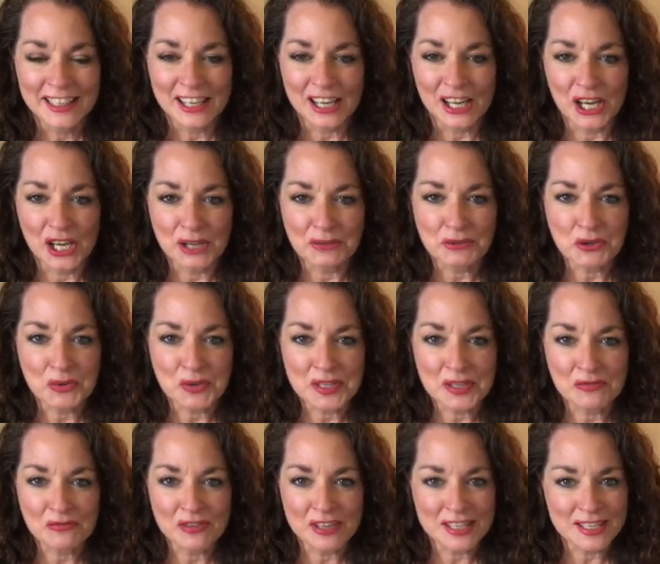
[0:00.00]
uh, doing
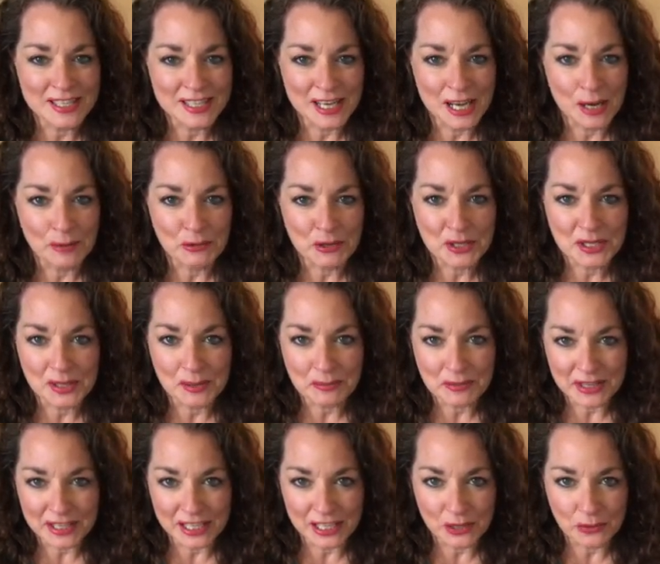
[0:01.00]
some facetime or
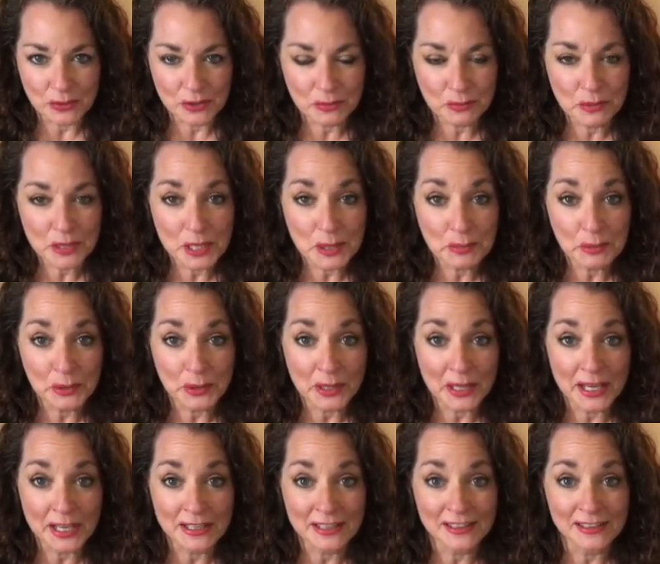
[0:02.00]
something with people
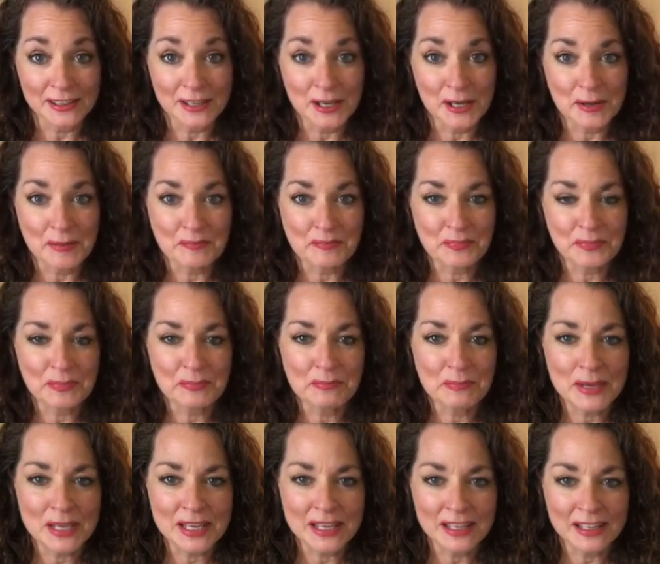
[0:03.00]
that um,
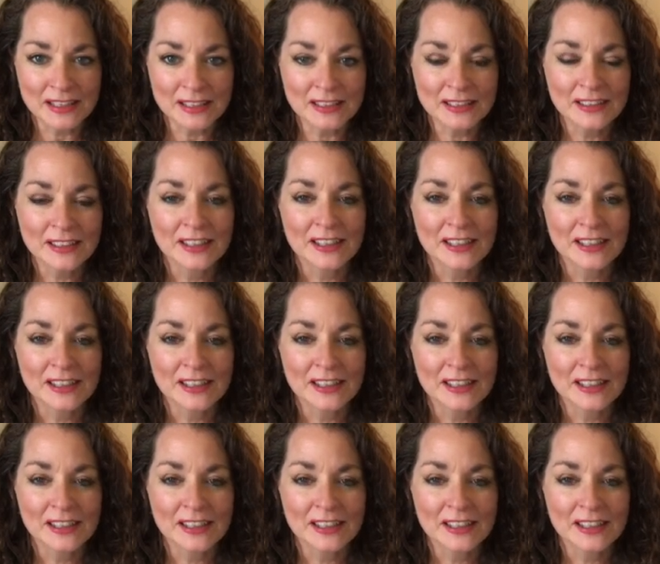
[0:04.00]
mean